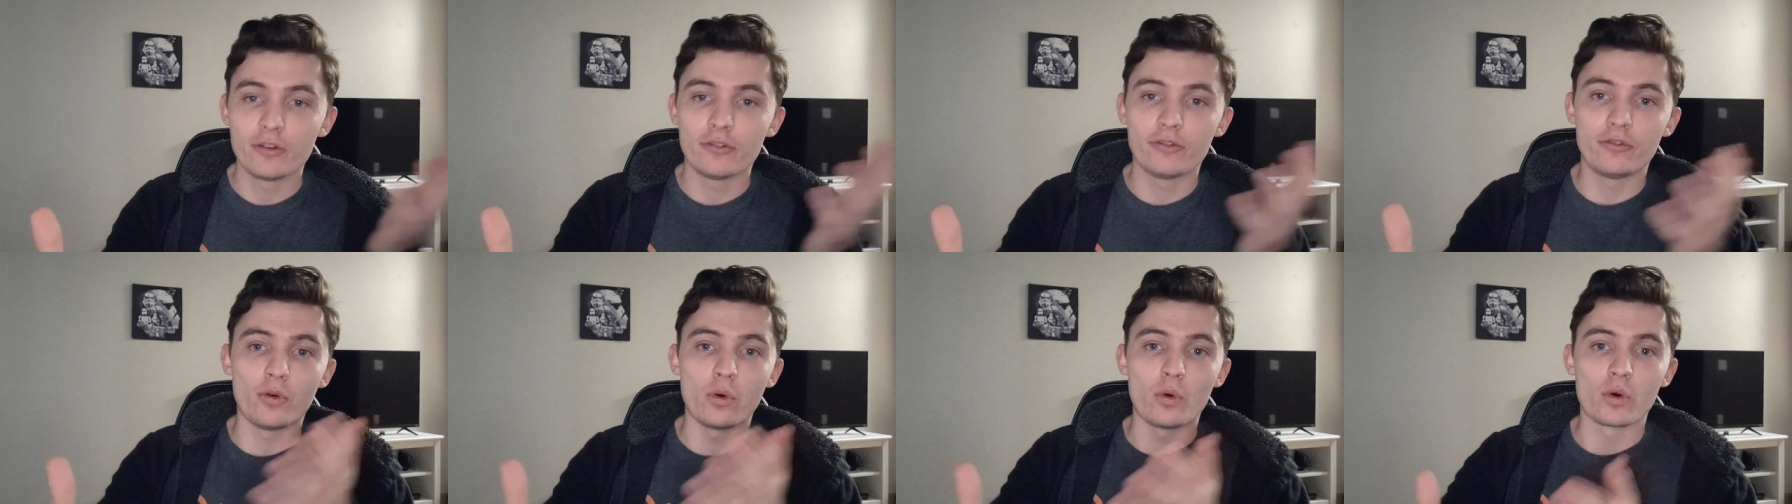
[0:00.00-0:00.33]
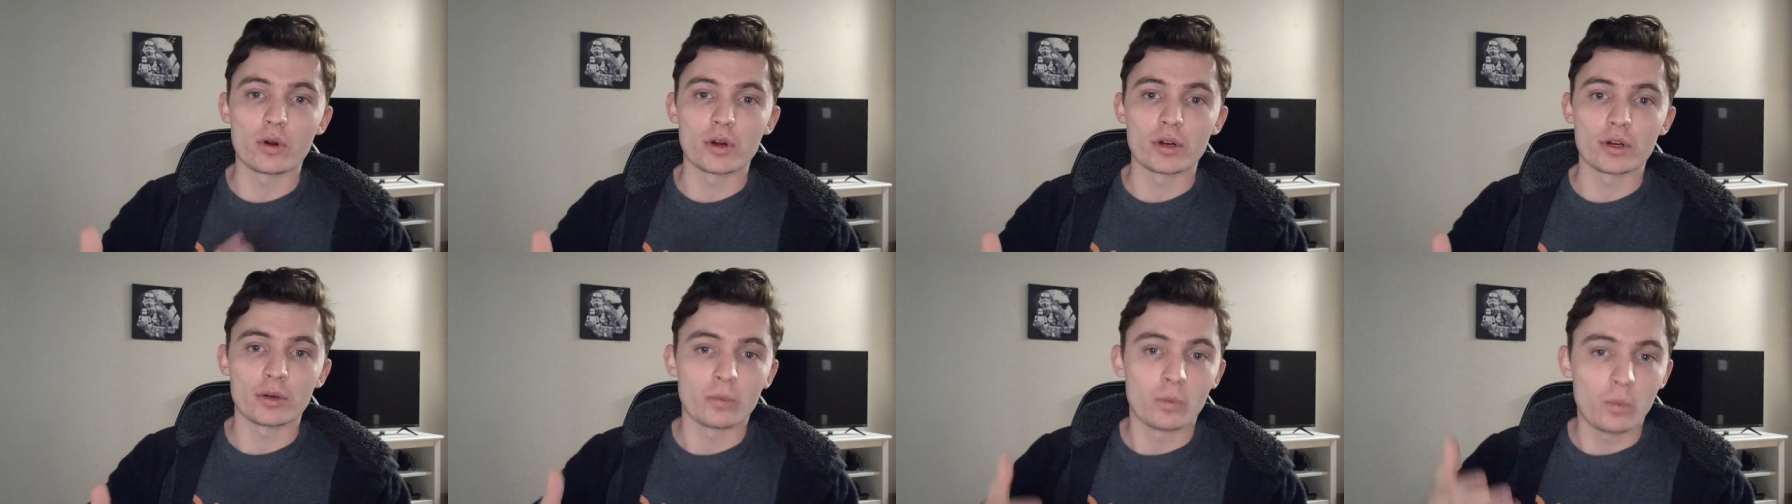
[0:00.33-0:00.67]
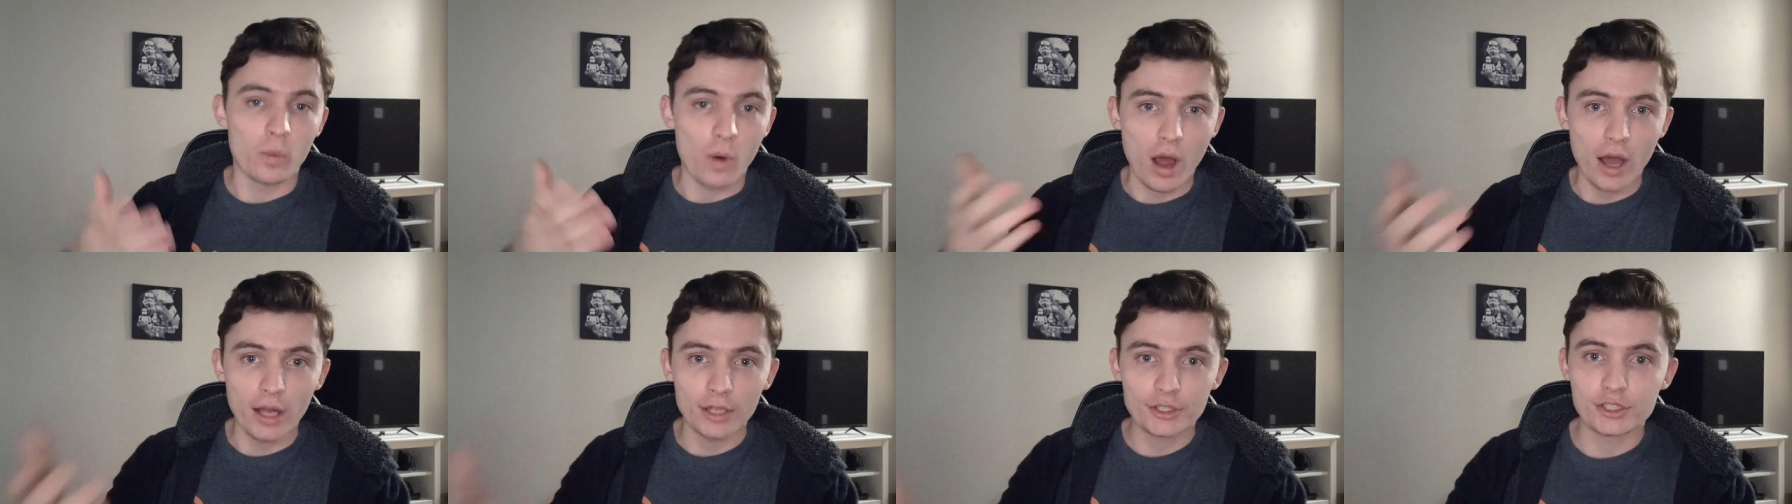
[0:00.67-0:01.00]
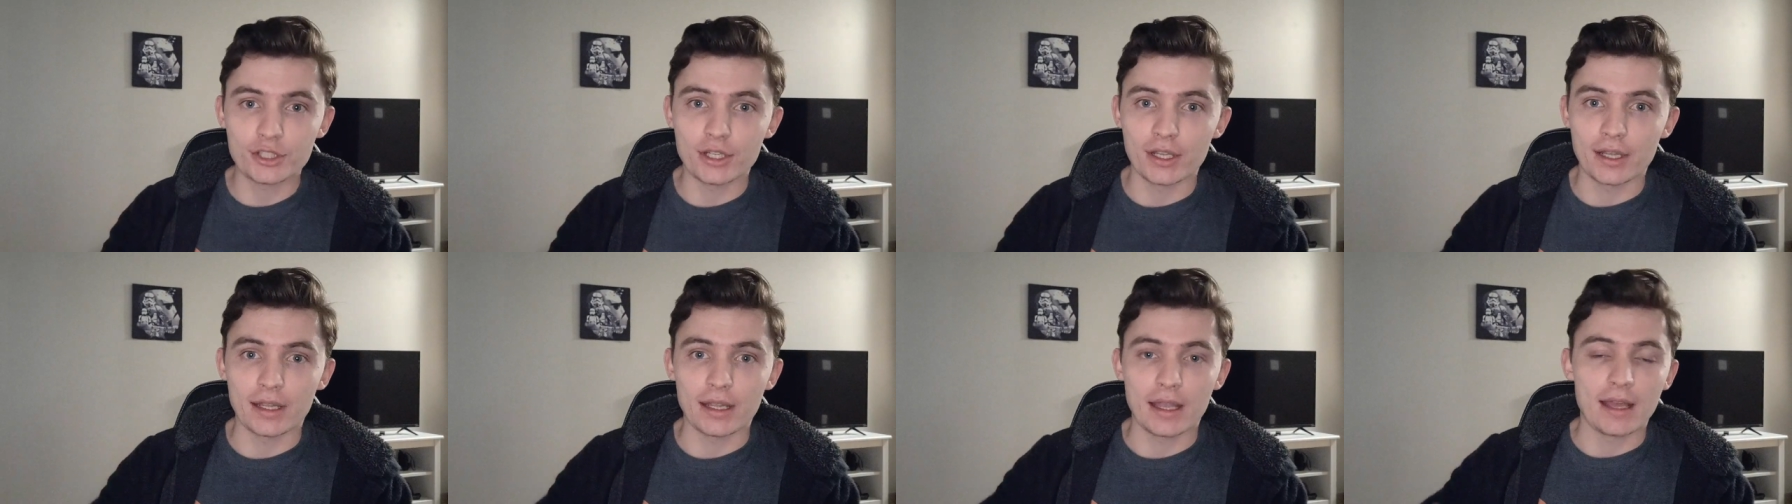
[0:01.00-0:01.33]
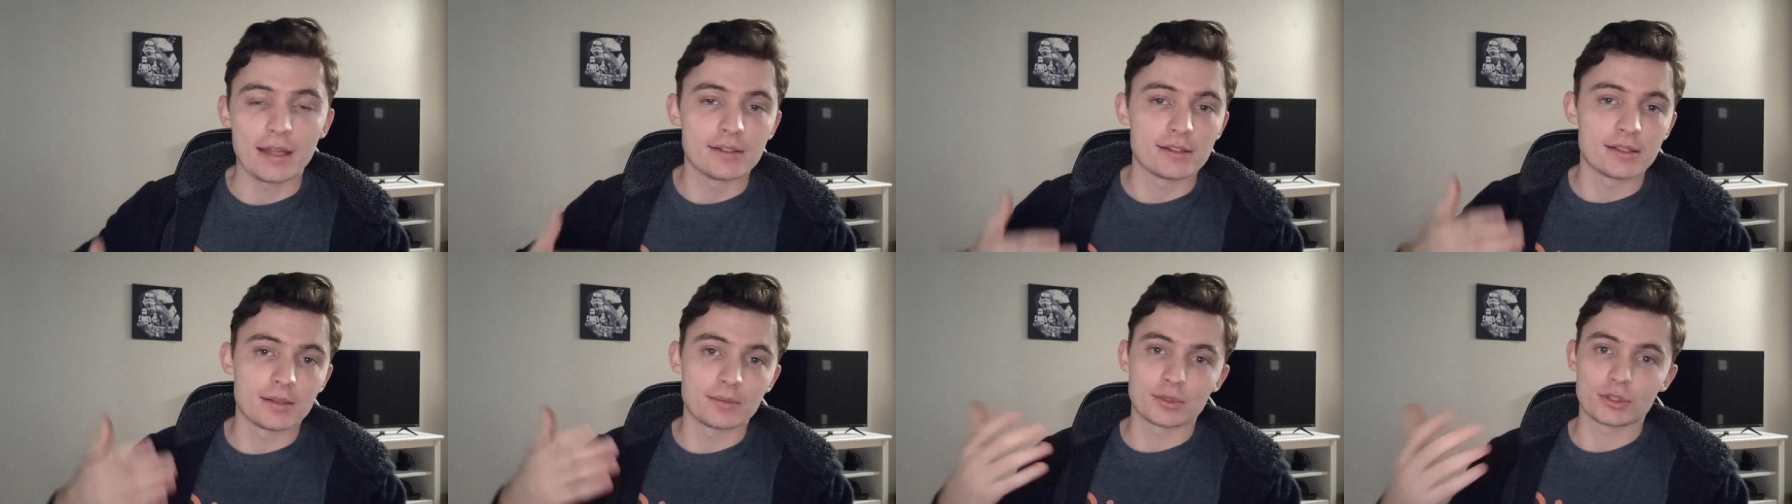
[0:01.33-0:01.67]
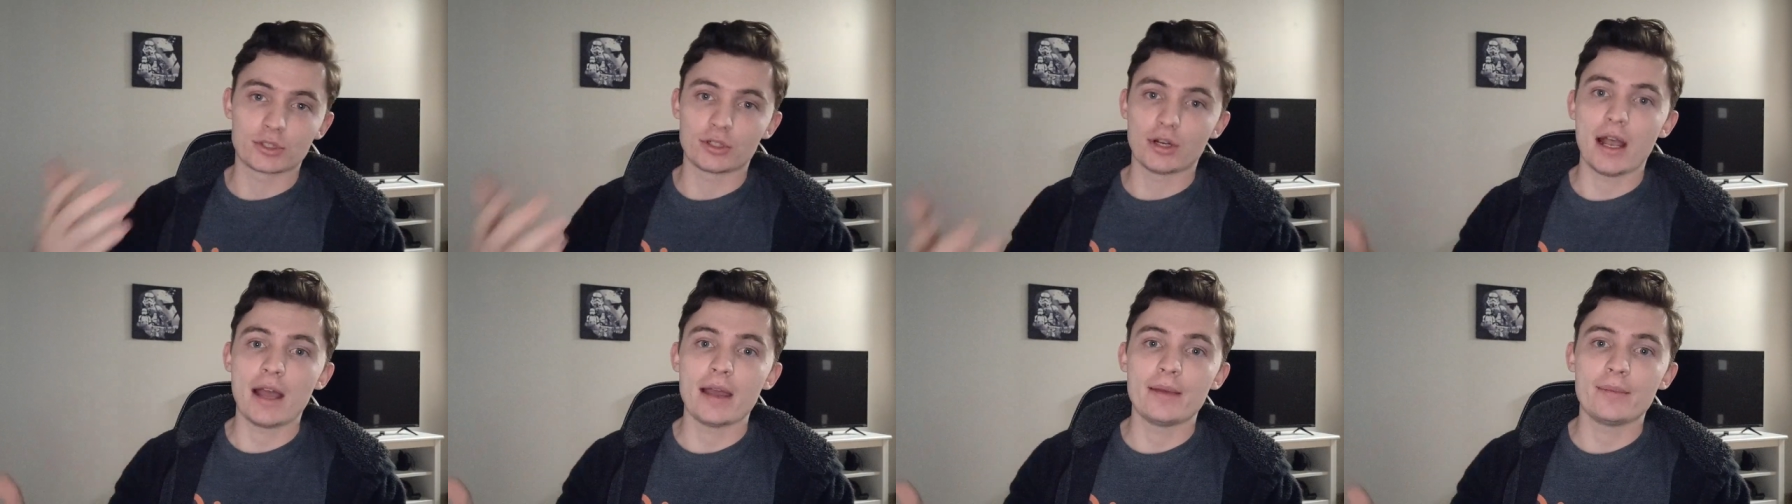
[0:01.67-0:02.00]
for watching and
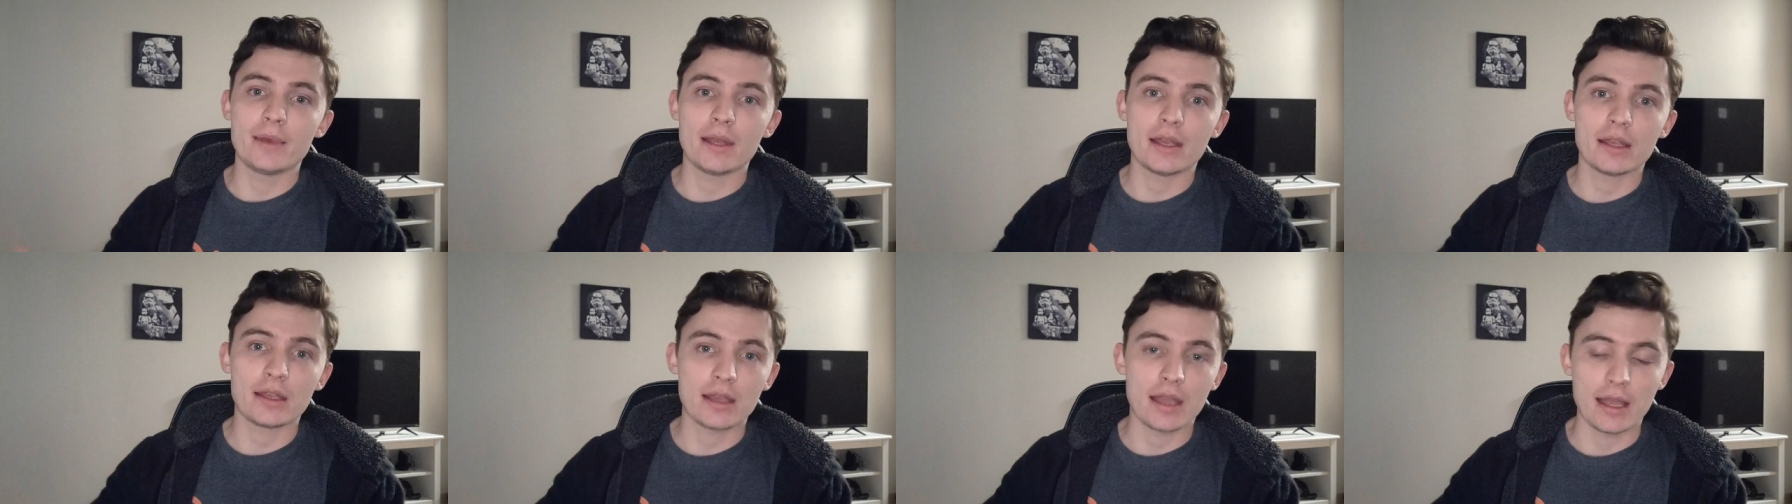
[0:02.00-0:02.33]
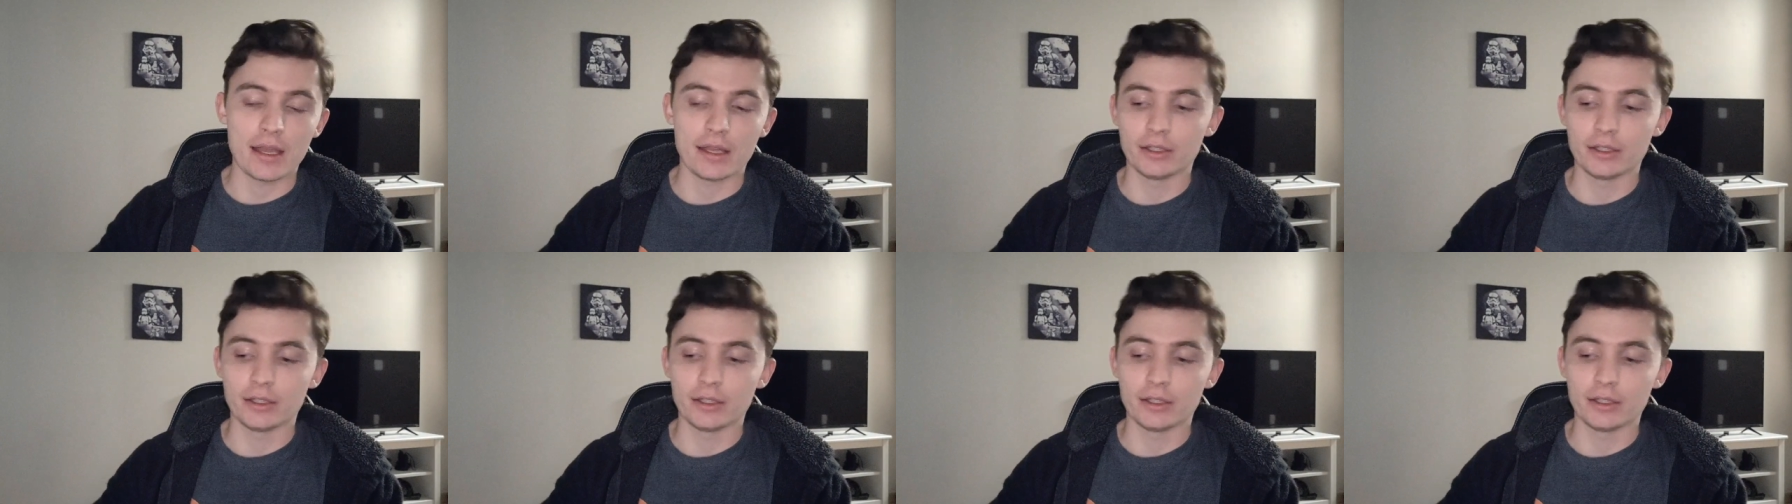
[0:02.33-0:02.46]
subscribing